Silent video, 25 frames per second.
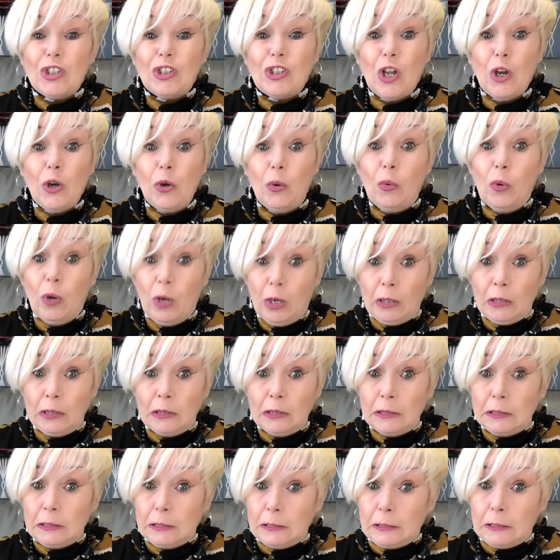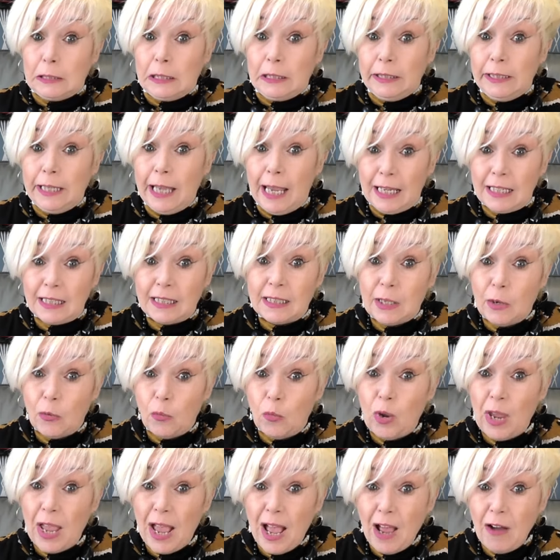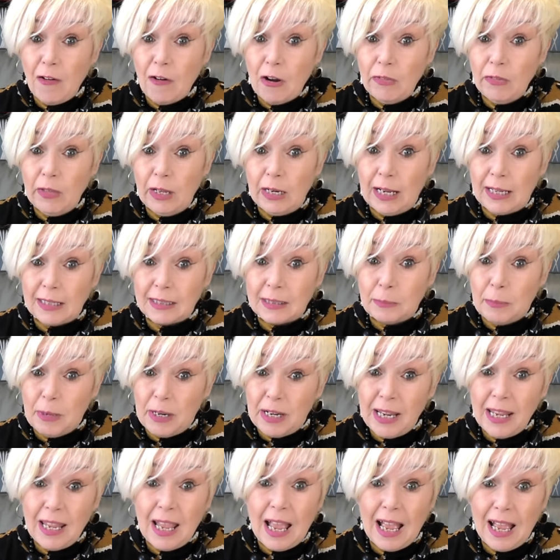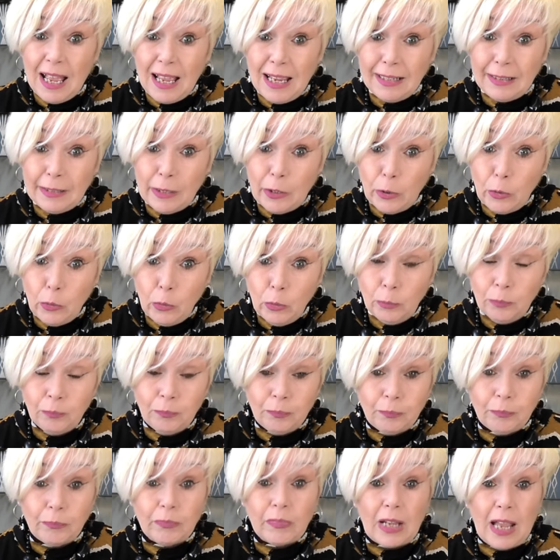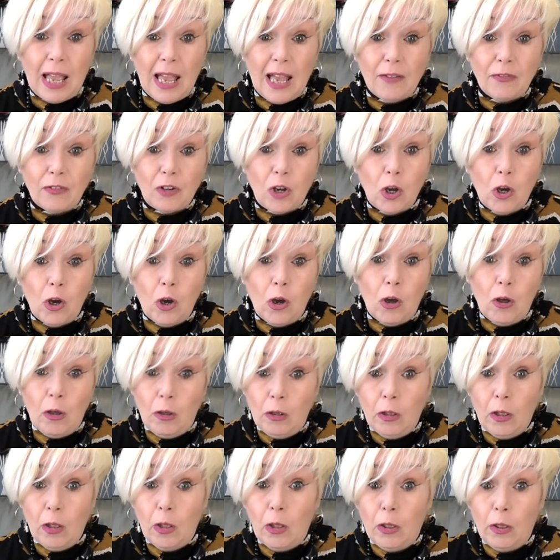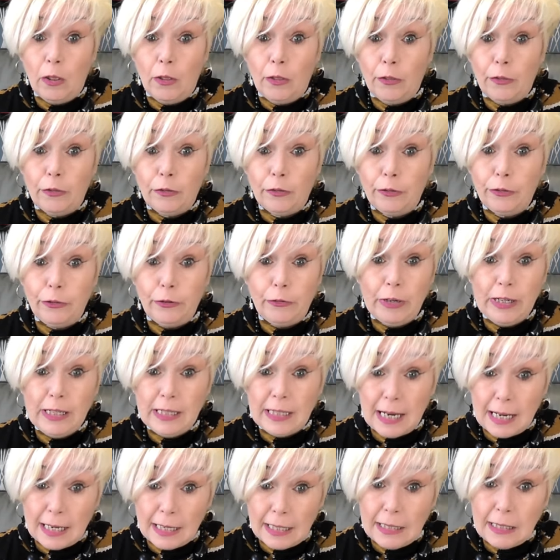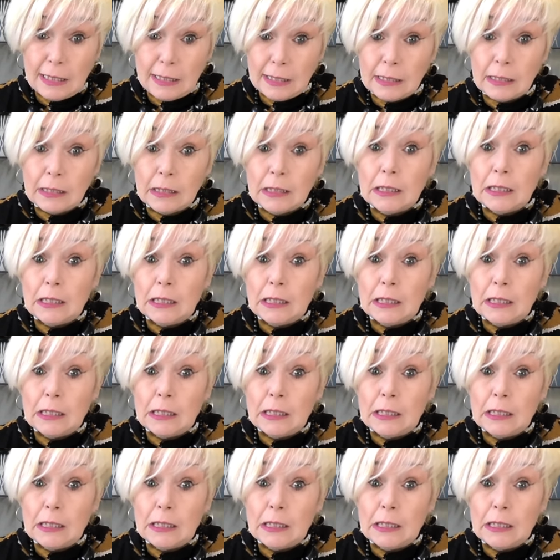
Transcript: So, yes, we are on the last minute. I know. I've got three days